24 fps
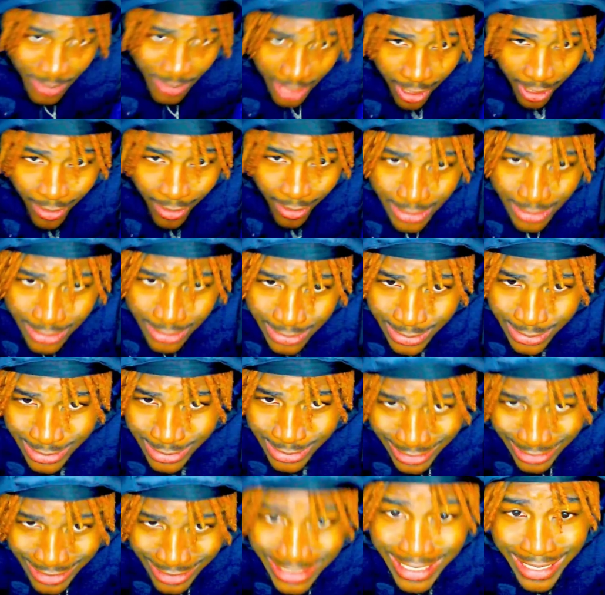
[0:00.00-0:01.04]
alright though. He,
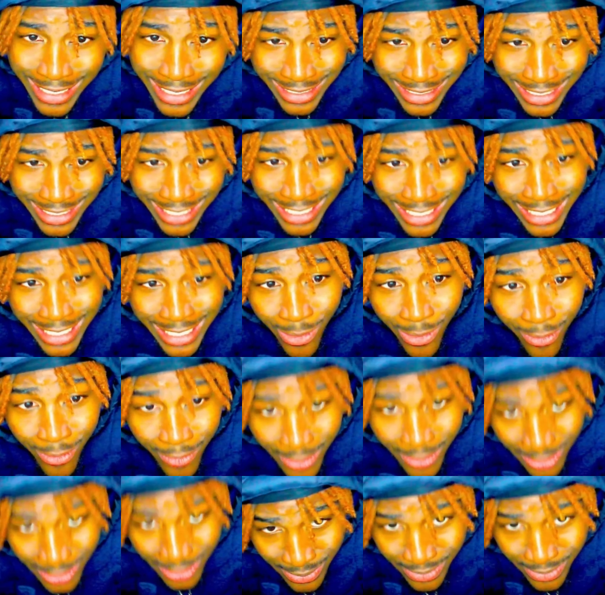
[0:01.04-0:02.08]
he got he got that
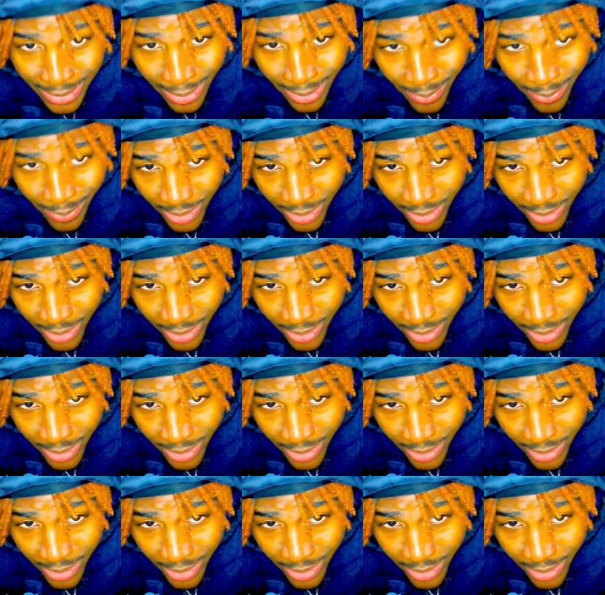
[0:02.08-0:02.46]
dog in him. Come on.